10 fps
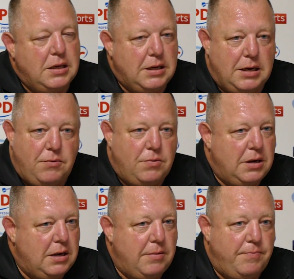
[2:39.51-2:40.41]
You know,
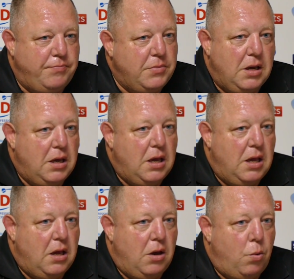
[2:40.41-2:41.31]
um,
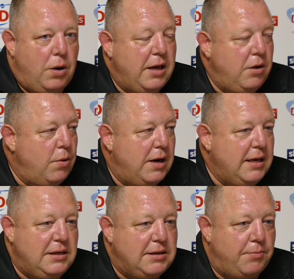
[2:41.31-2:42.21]
180,
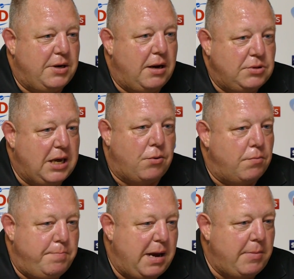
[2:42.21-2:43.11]
180, something else out,
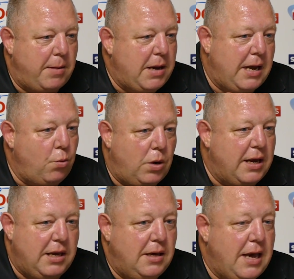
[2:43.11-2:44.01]
bang, bang, bang,
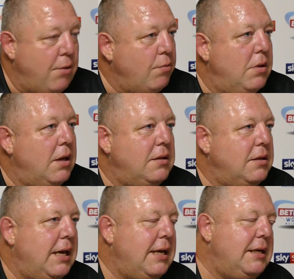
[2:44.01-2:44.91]
180 out,
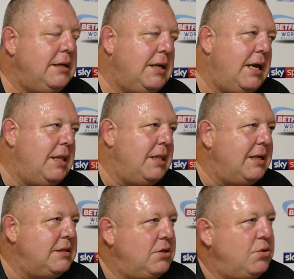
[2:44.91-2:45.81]
and he,
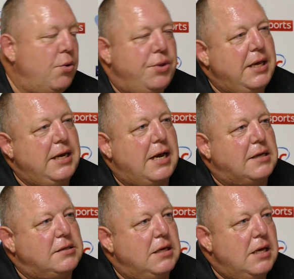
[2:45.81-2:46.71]
that's the sort of thing he
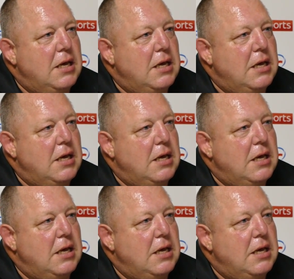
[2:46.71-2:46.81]
does.